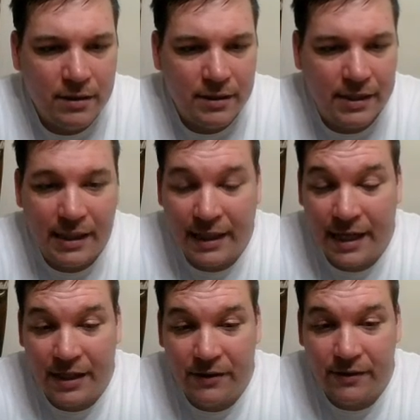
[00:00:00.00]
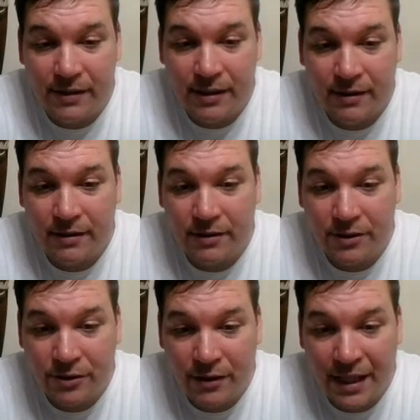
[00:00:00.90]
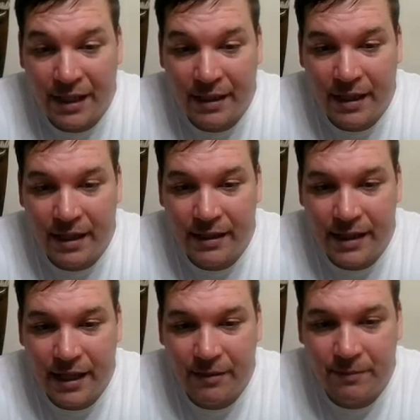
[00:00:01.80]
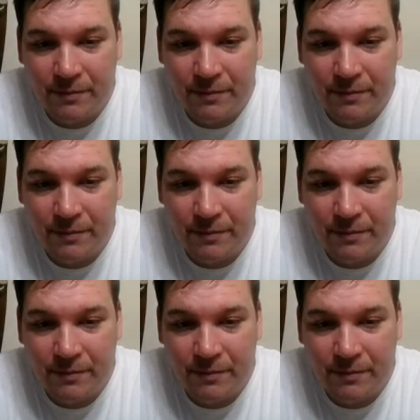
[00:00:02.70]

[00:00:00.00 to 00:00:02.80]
so you cannot use a string on type